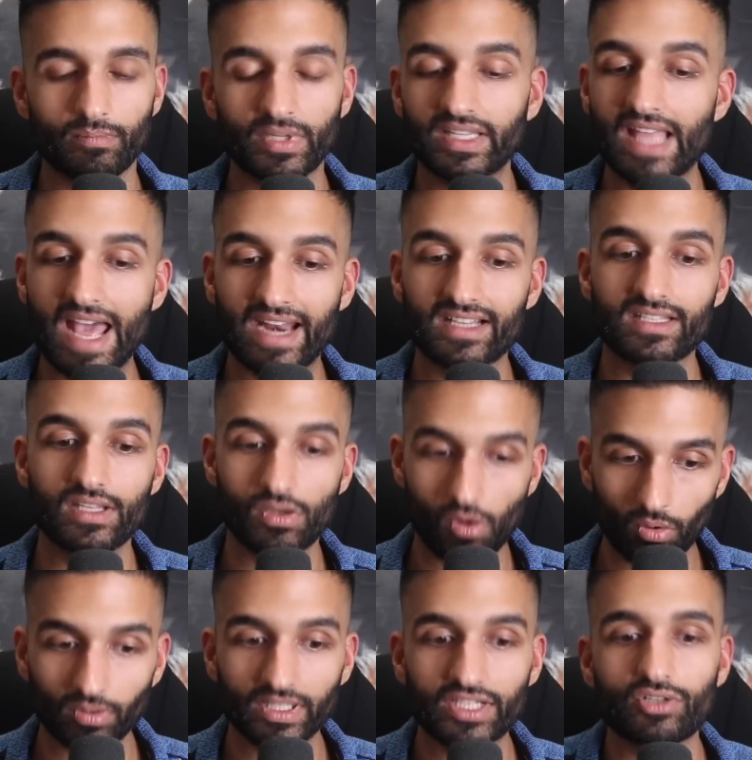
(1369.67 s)
But that is the
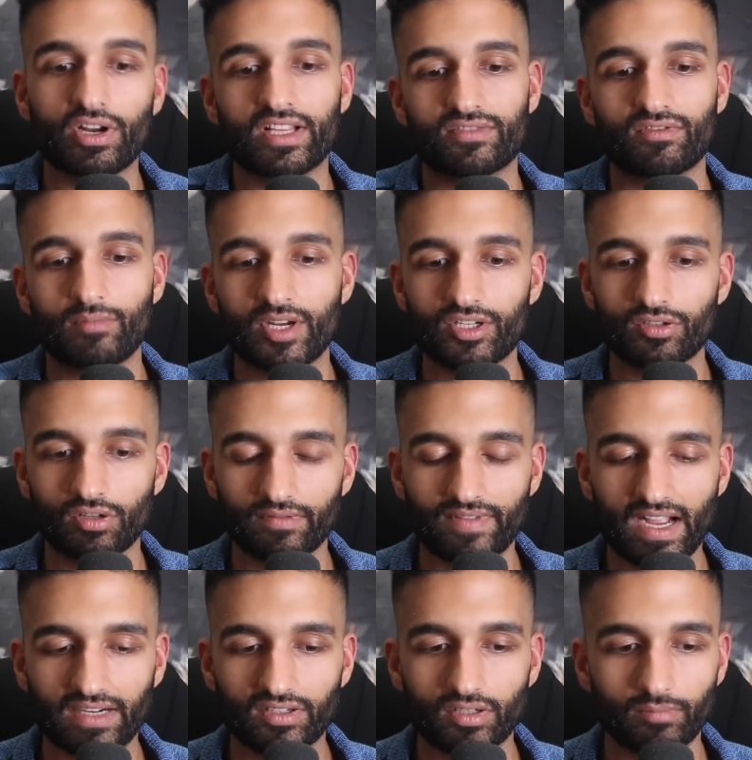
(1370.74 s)
only transformational
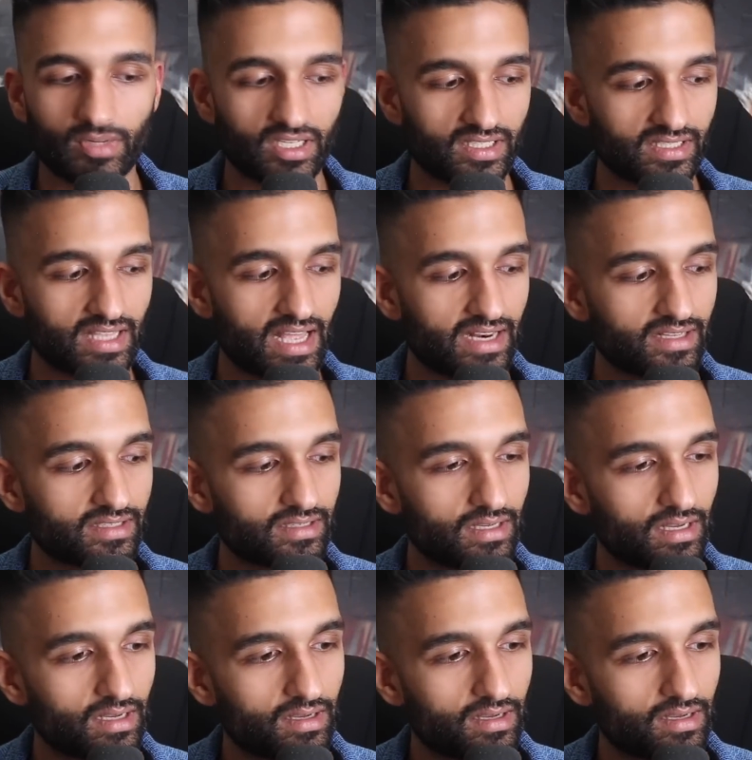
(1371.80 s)
factor, because that is